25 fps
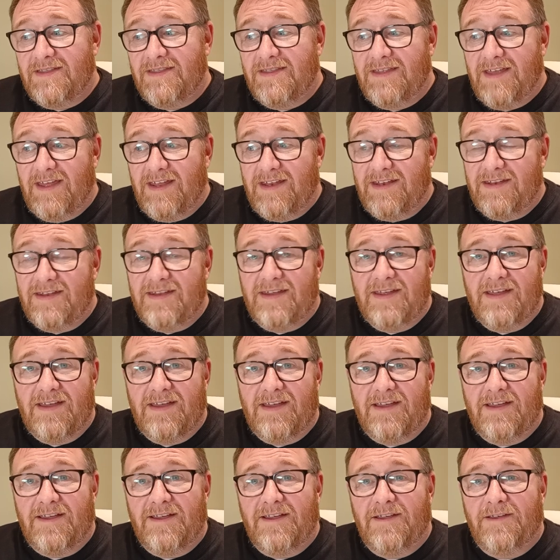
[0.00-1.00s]
then
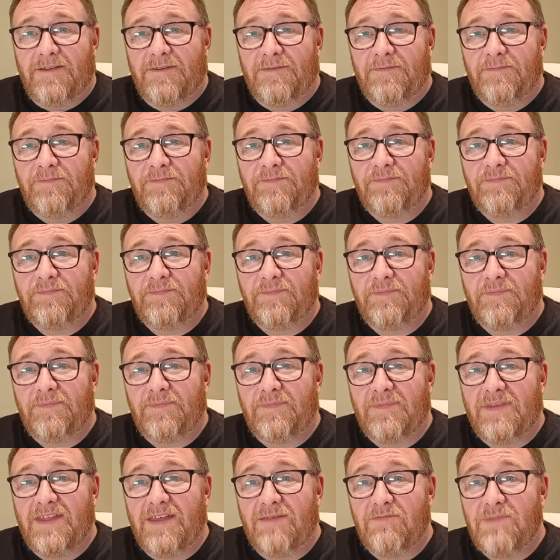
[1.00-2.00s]
uh,
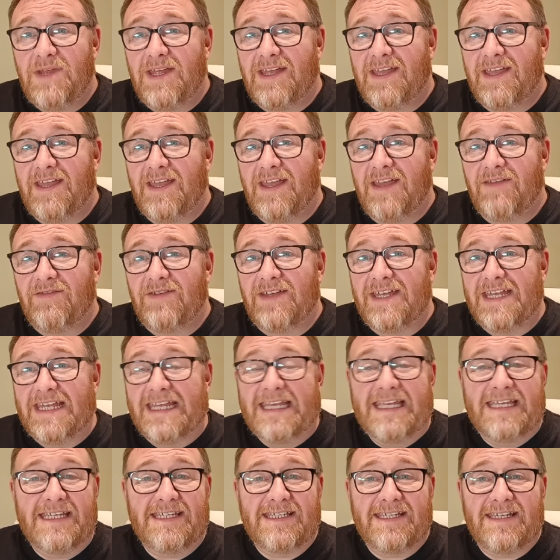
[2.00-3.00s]
you're making it
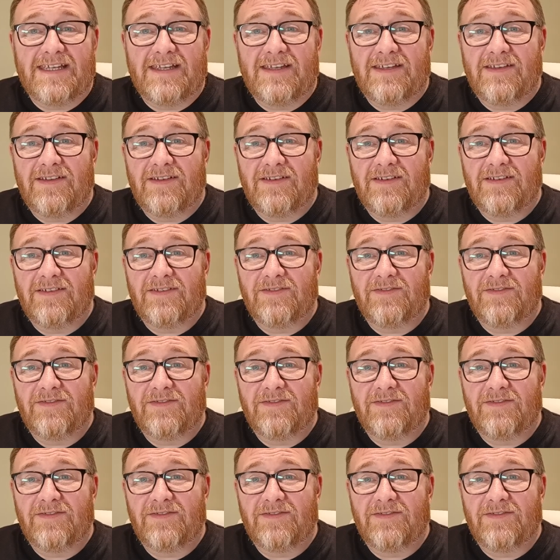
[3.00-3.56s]
easy